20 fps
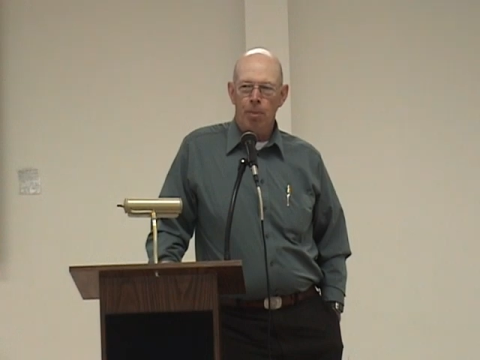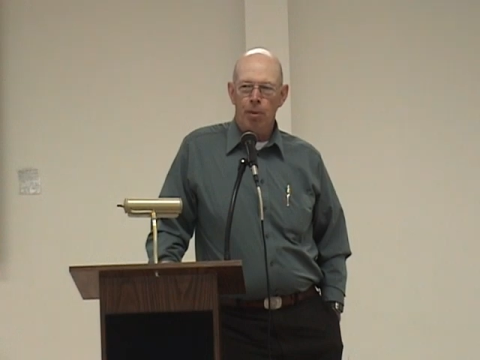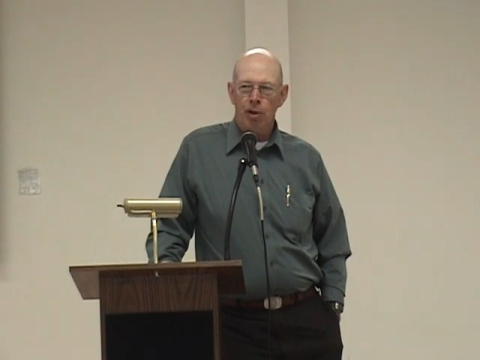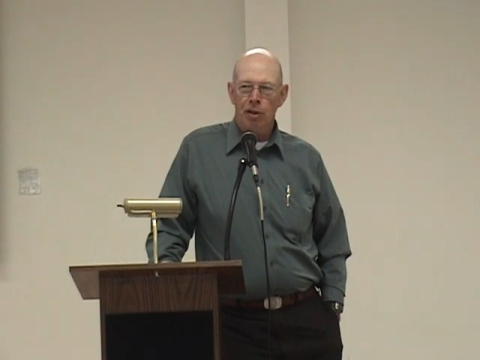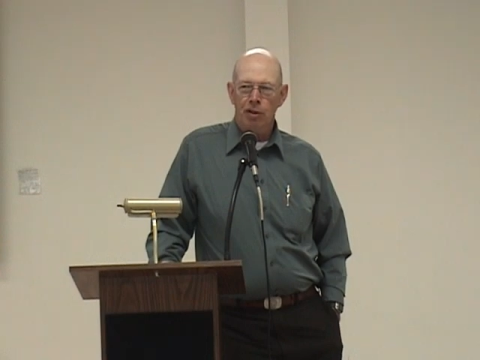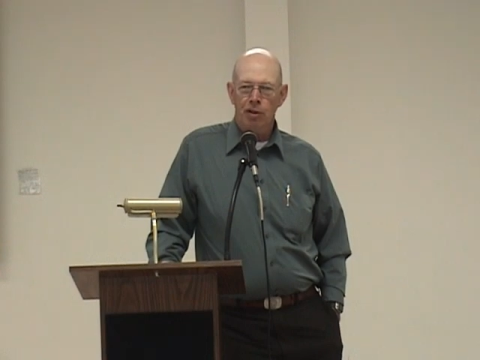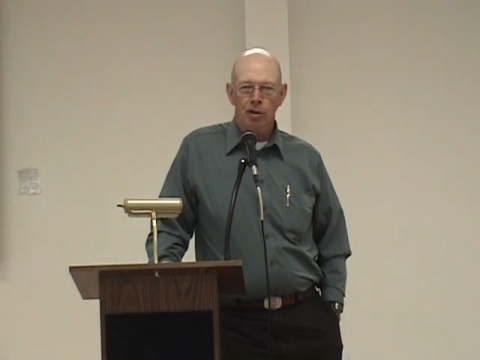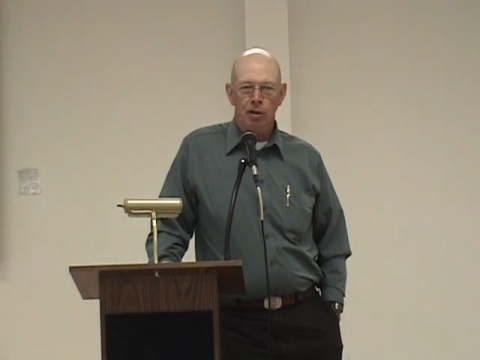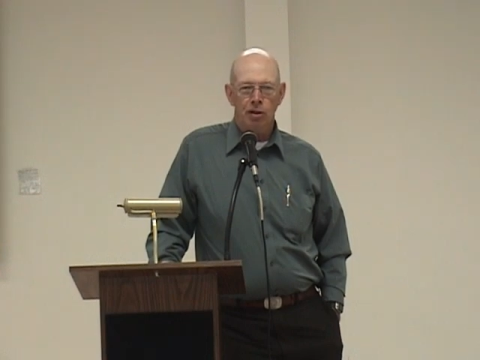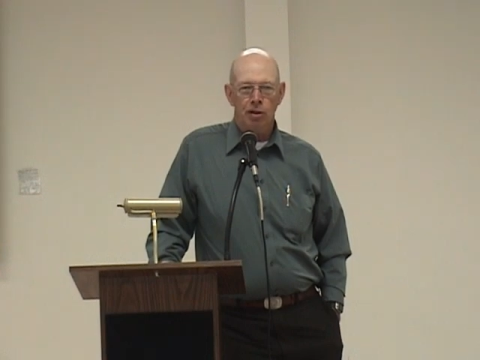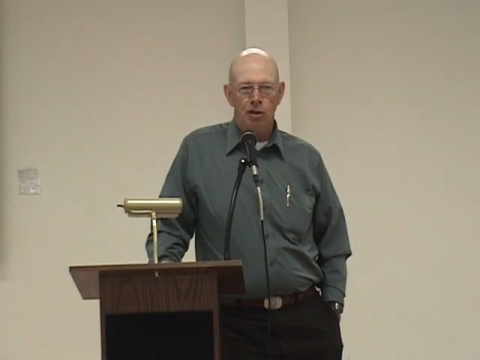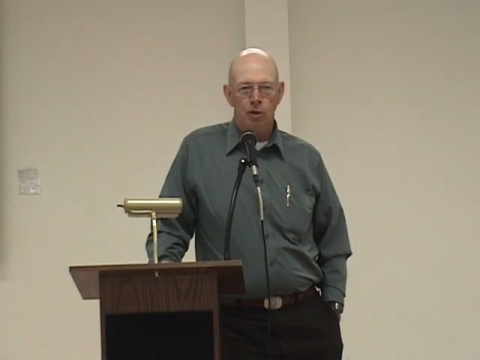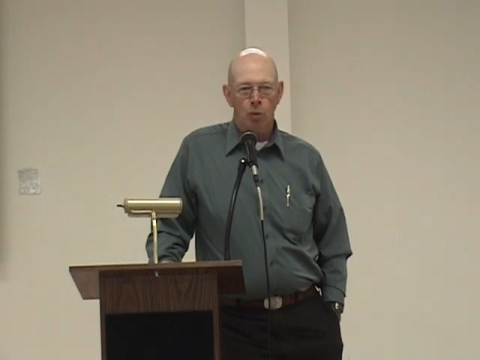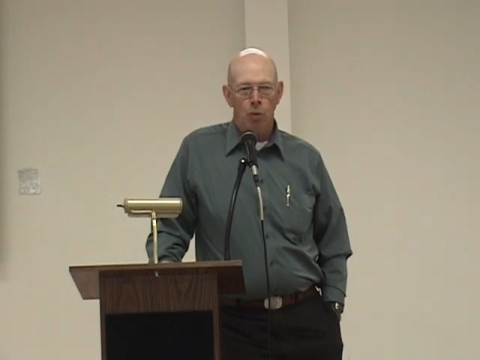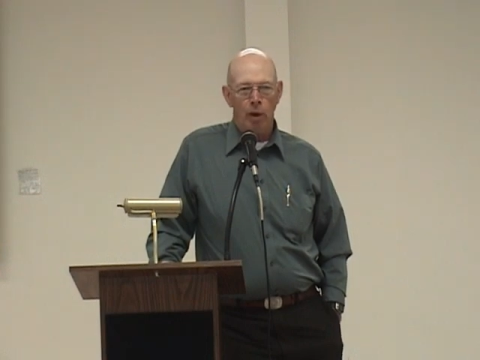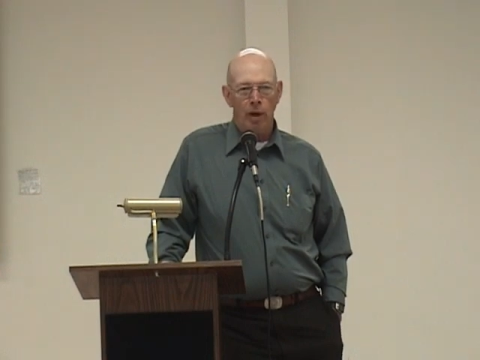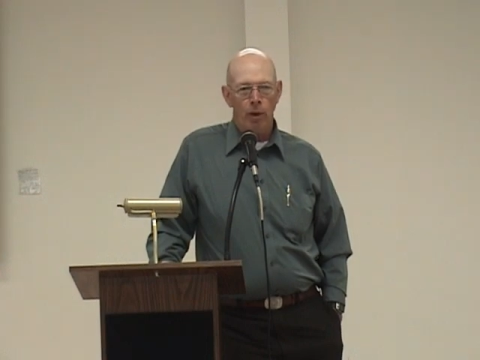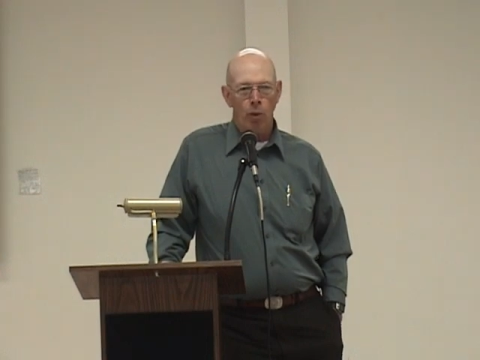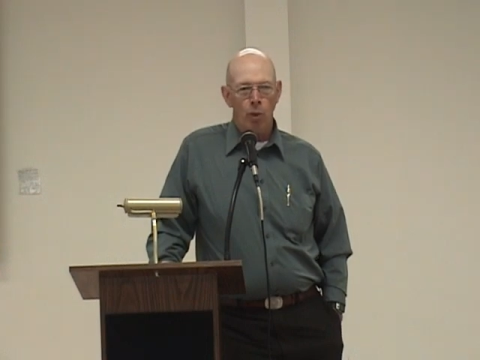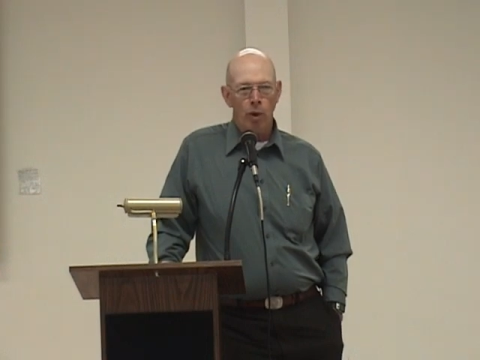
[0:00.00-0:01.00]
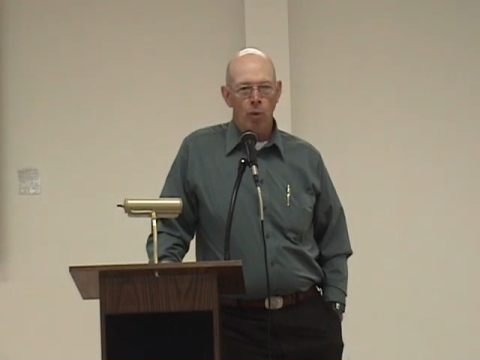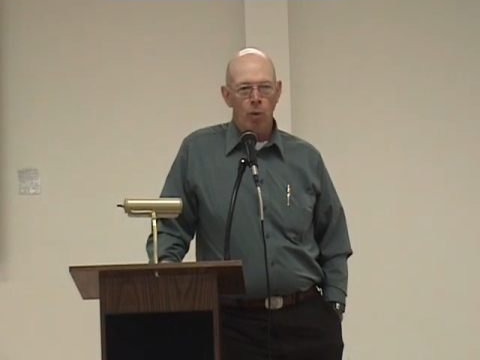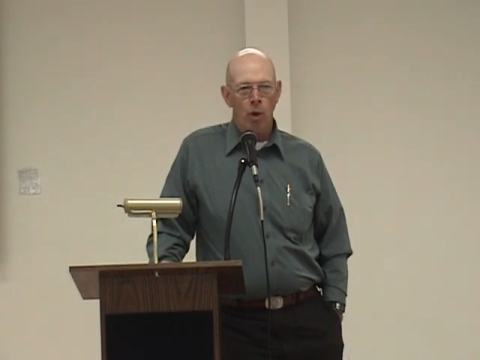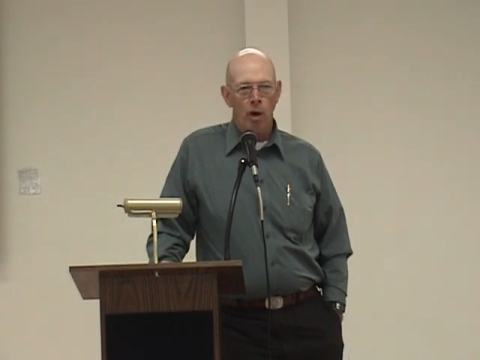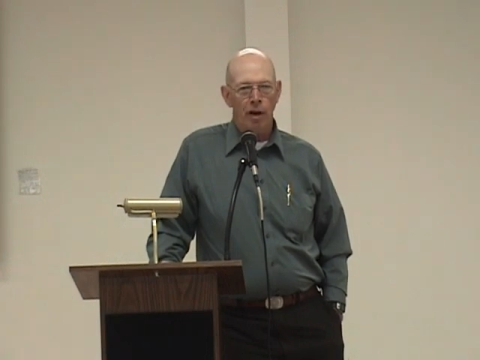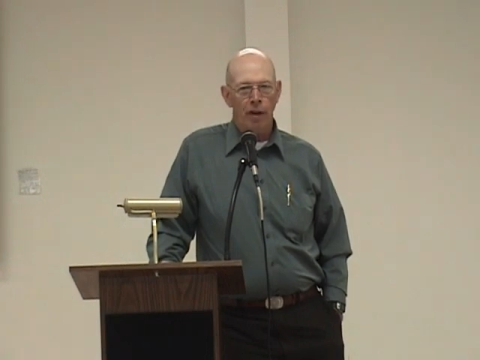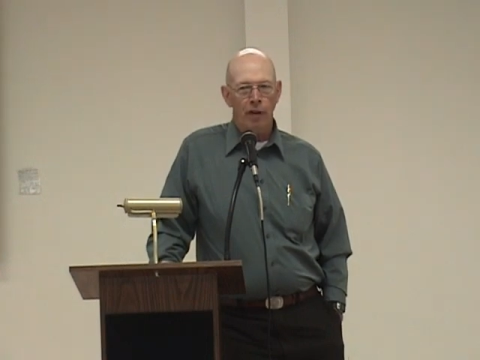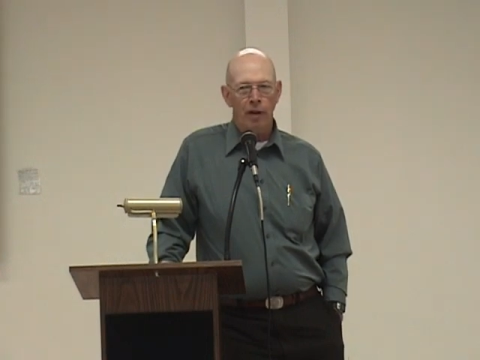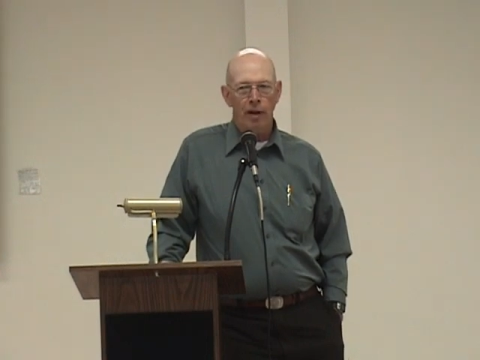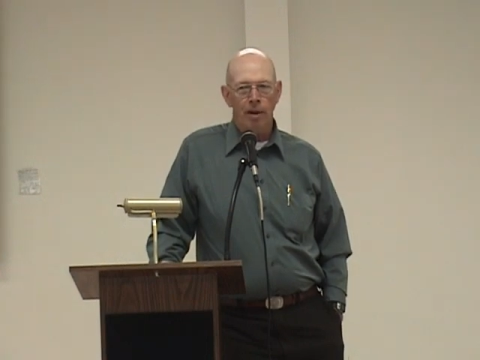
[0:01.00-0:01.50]
prisoners the way we
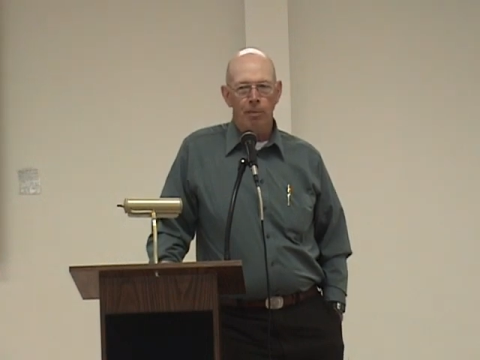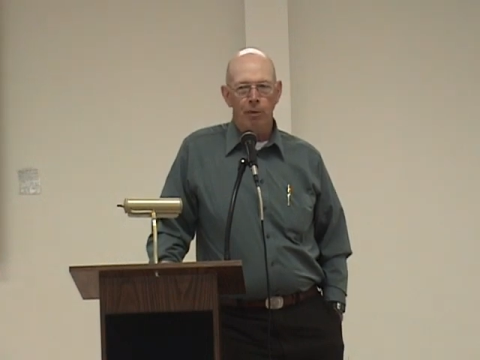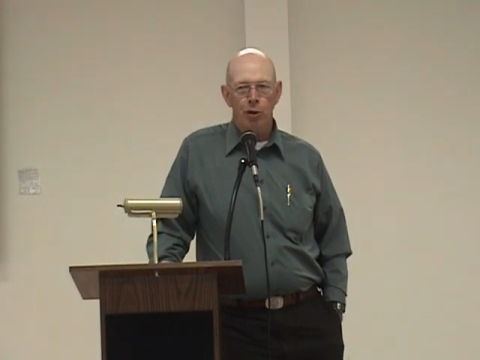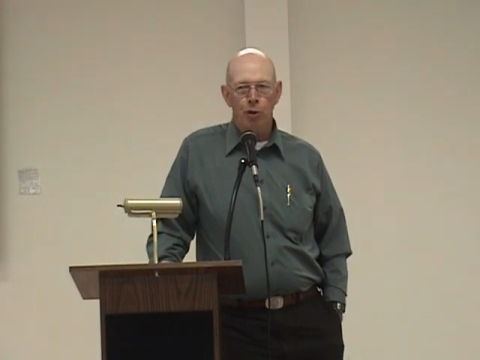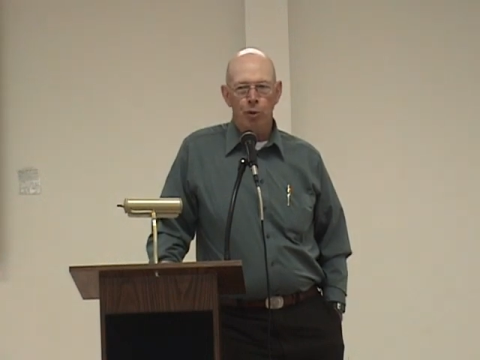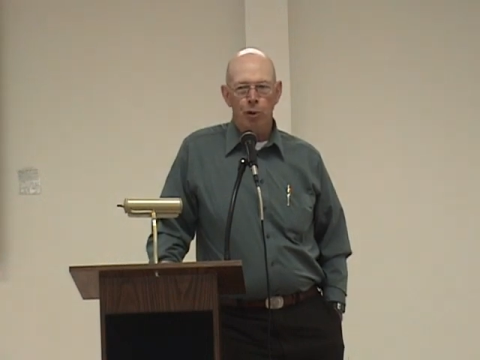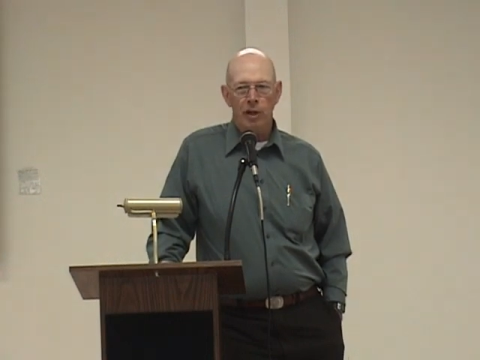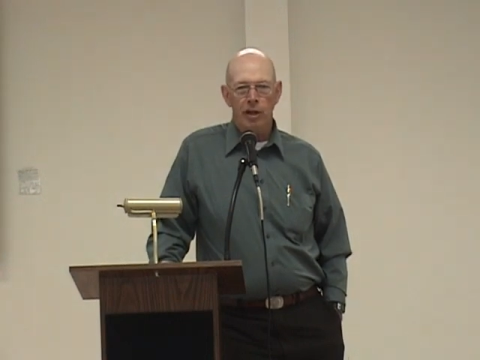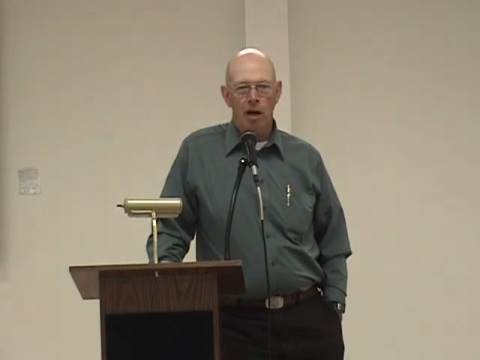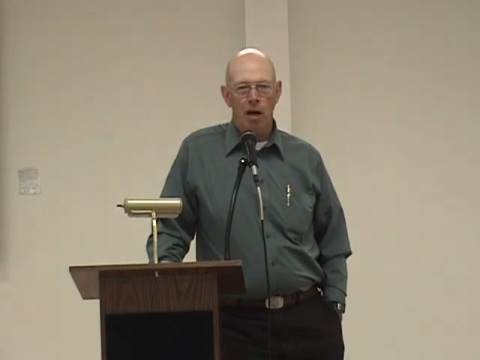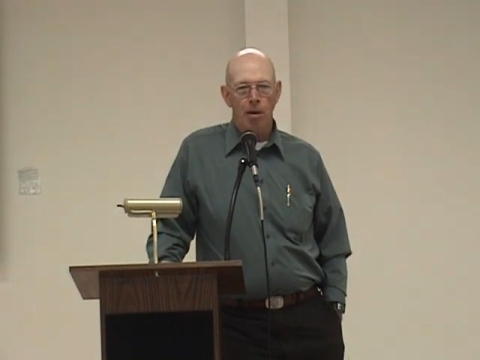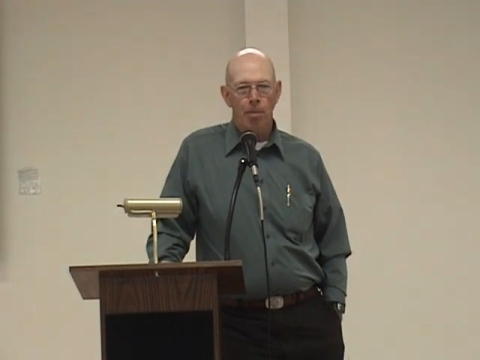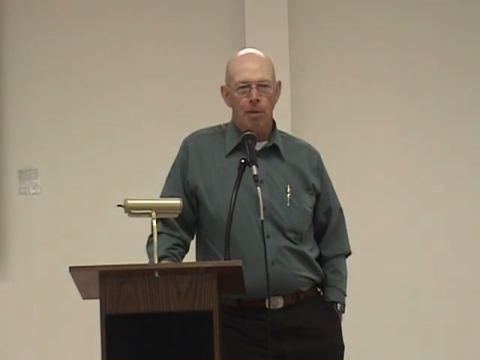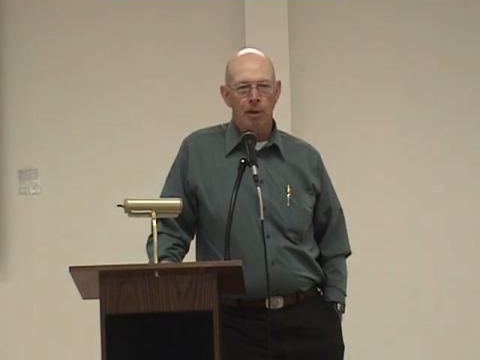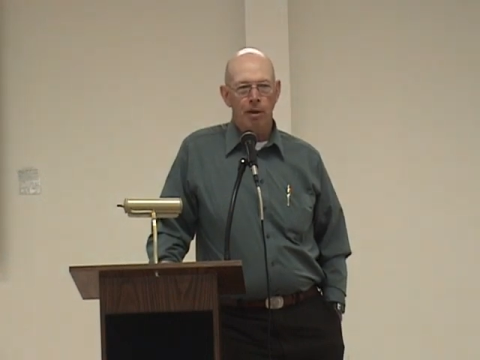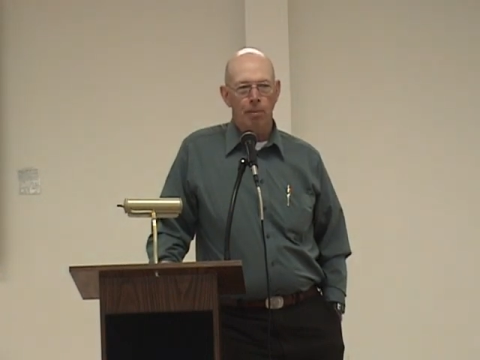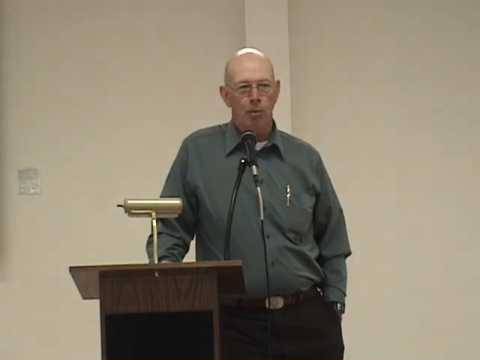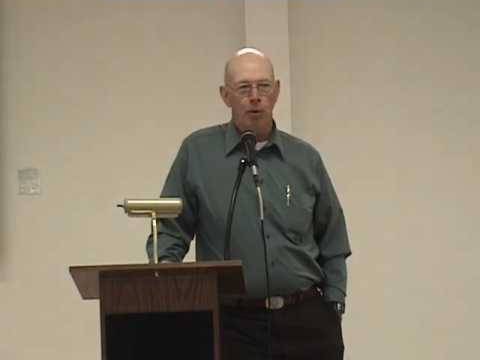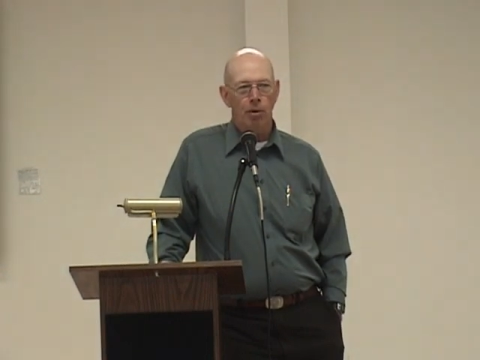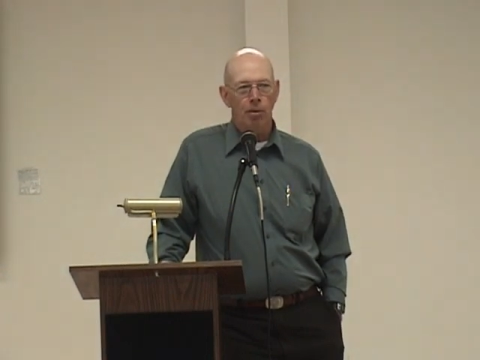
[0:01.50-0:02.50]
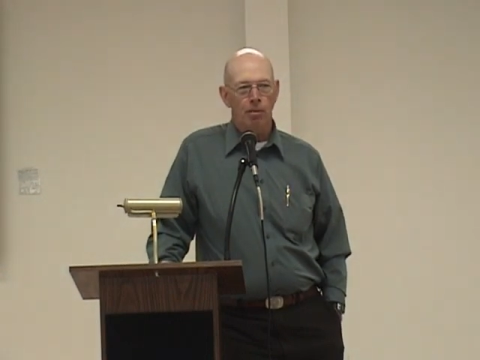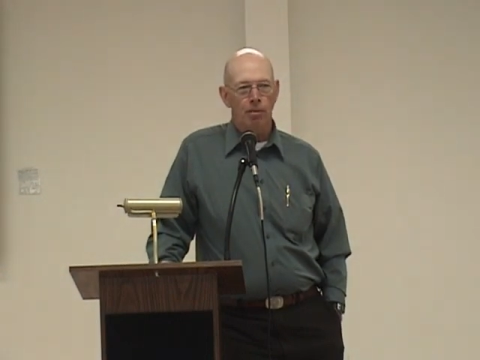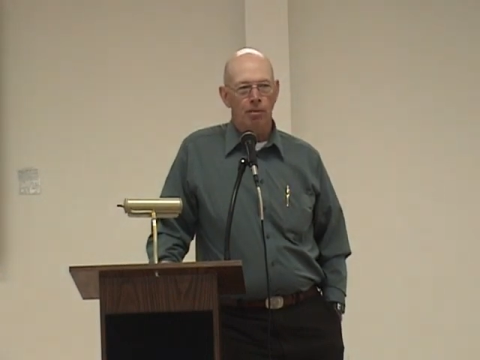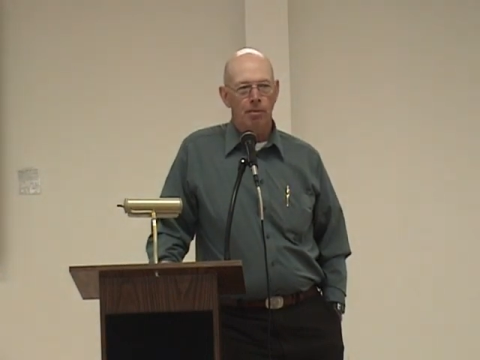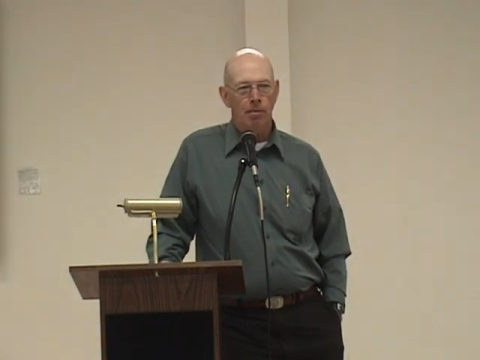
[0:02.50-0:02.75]
wanted them to treat our people.